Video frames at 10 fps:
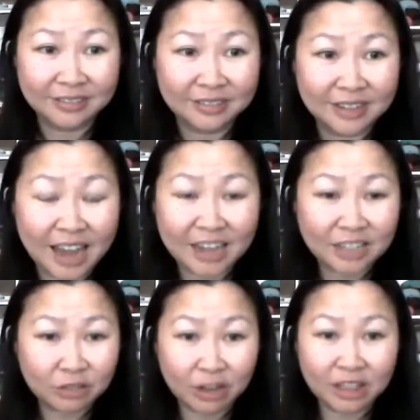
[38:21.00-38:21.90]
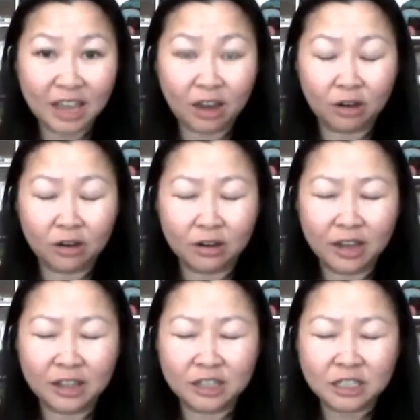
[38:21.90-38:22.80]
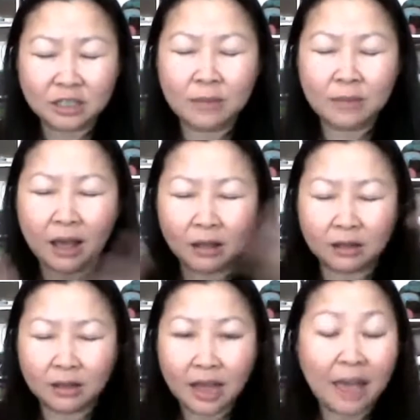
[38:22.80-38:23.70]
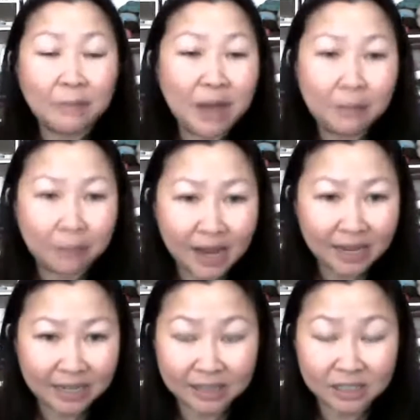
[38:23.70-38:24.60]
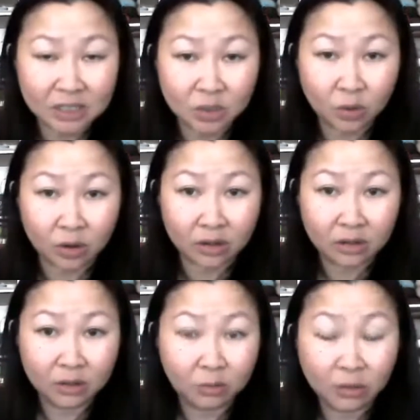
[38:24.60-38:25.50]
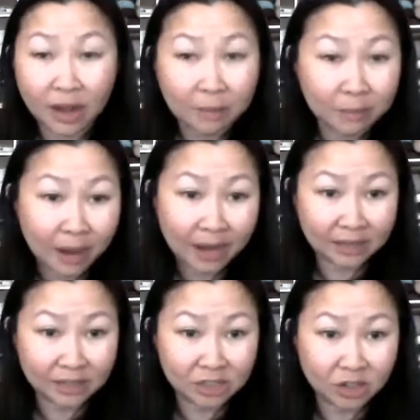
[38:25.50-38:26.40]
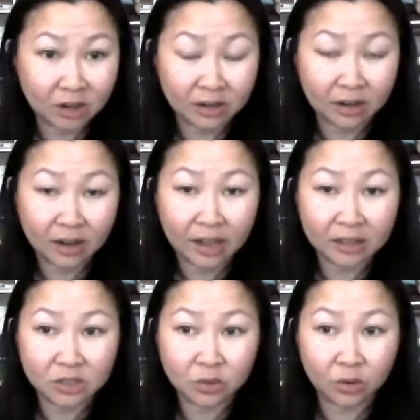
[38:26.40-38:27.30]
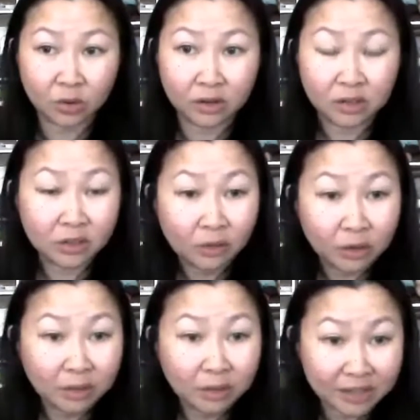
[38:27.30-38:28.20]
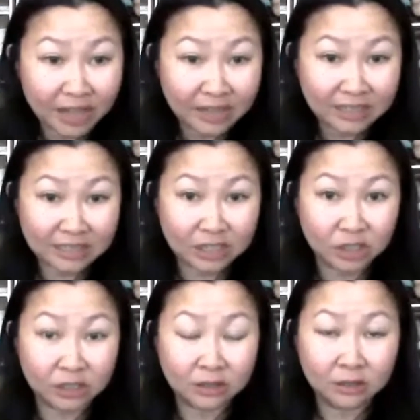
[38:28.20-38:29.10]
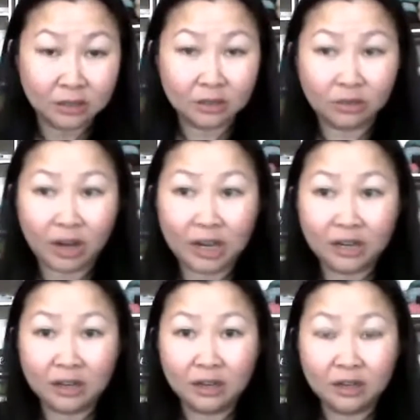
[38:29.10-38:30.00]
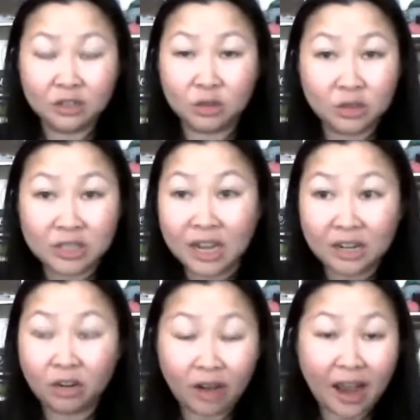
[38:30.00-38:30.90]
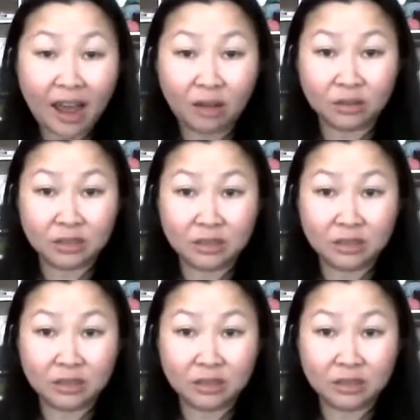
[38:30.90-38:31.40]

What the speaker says: and it's right there. And the smell, I'm not buying it at the store. We're not buying the junk at the store. So I've already made that decision, right? So it's not in our house.